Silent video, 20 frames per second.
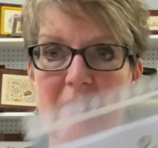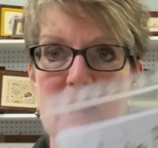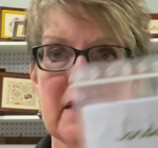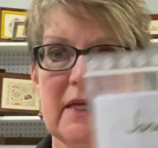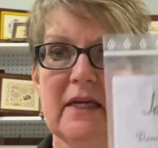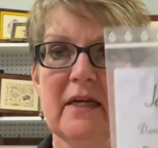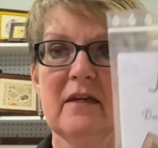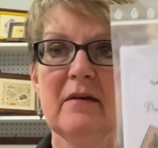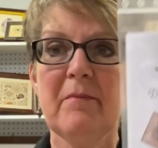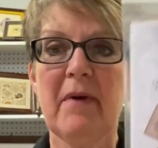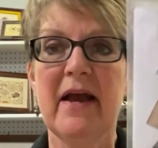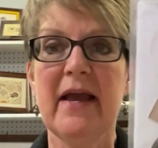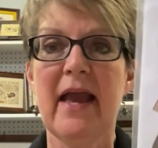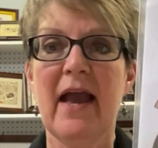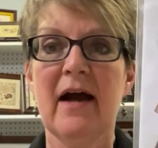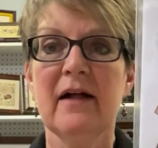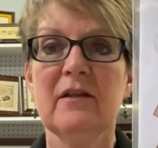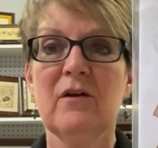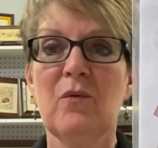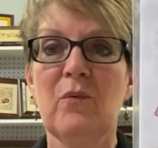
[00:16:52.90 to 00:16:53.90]
In My
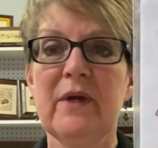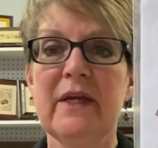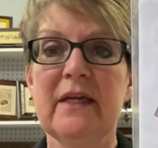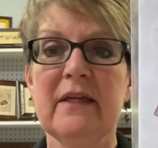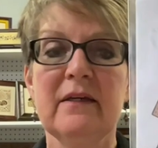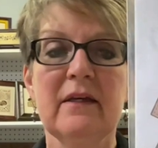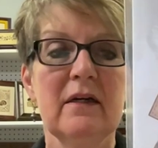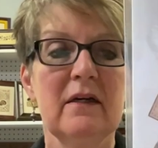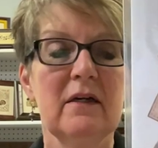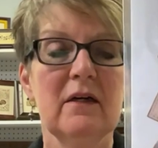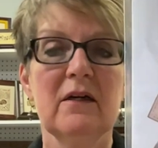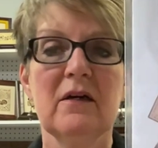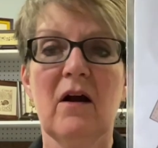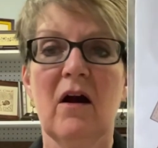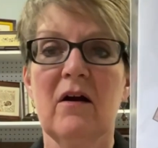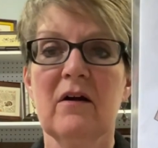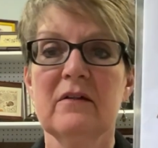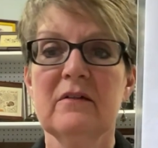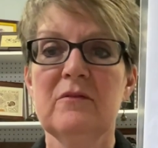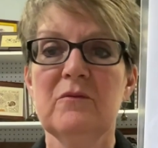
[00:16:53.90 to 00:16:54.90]
Halloween
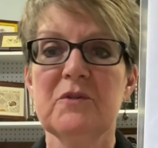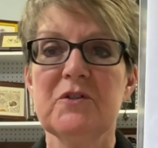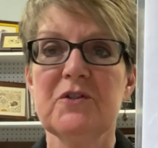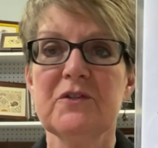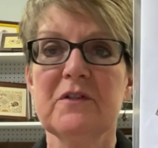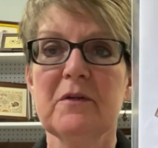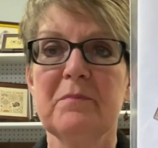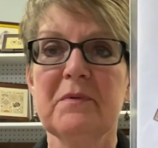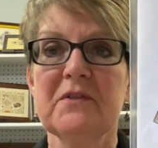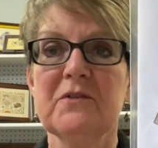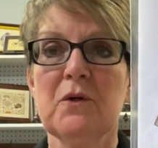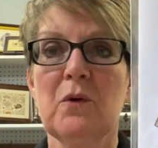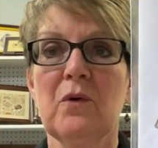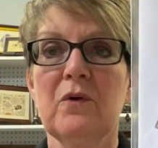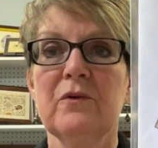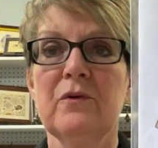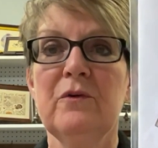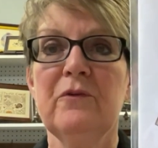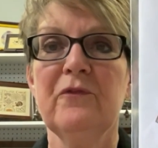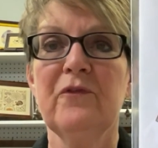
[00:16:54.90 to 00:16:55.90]
Garden, which is a
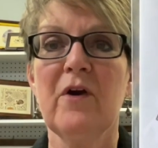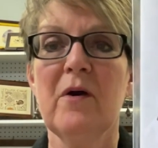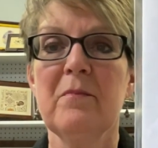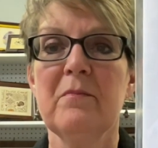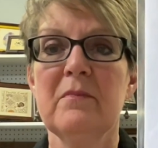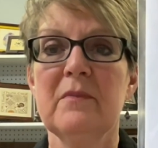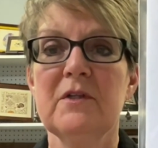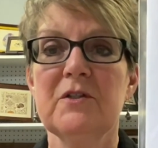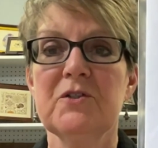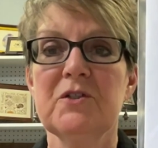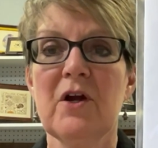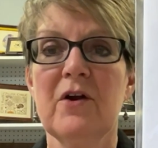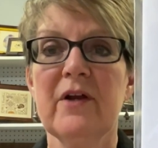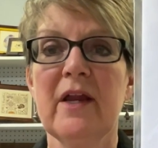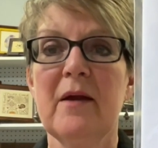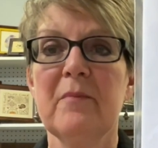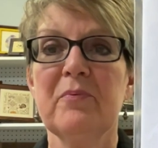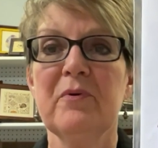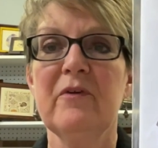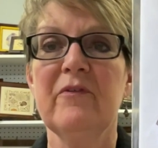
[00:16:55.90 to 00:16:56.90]
biscornu from
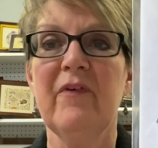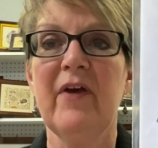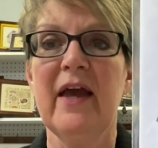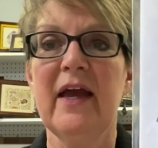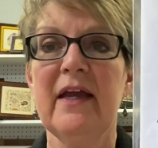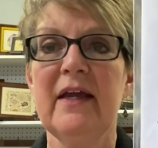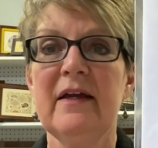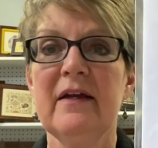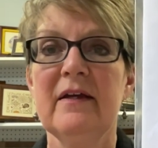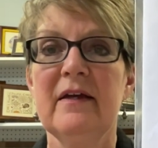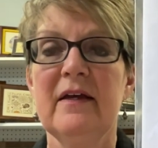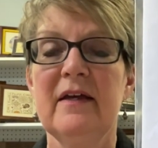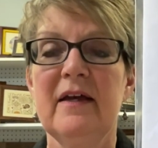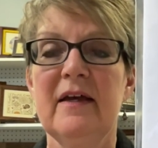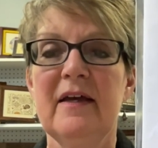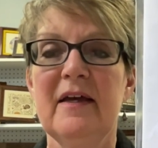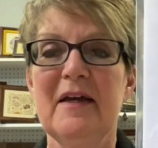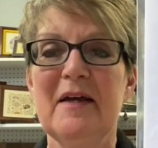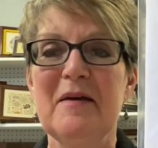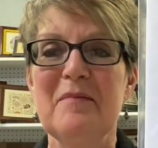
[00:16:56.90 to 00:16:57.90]
Jardin Privé,
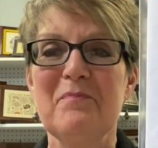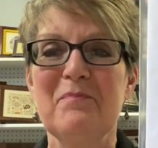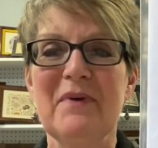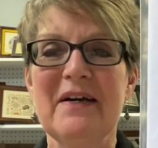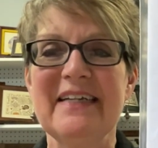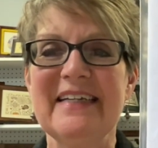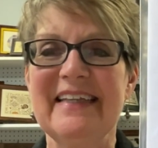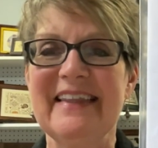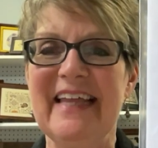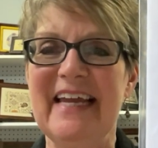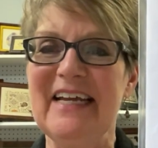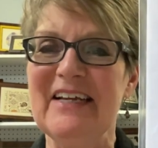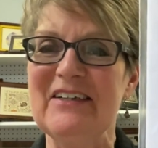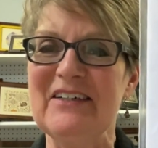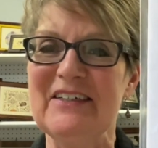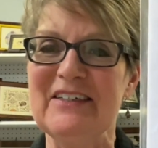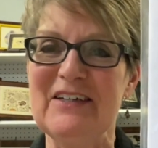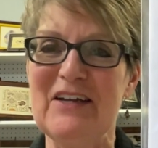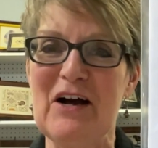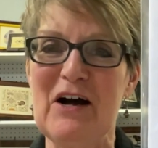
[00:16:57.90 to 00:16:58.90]
but they
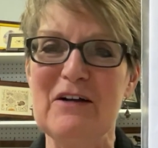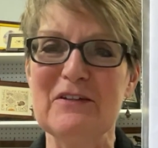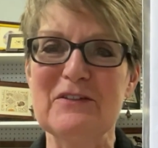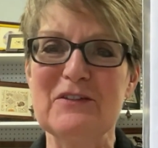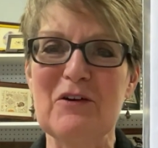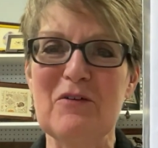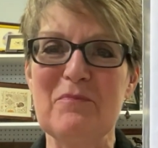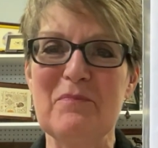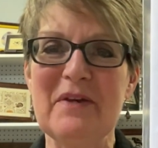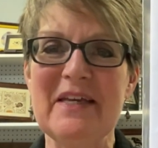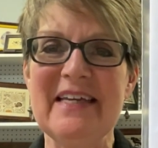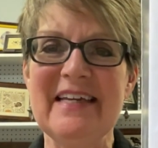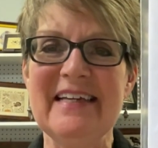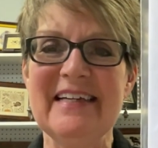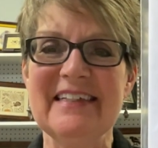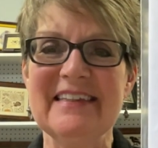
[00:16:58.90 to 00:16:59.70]
could also be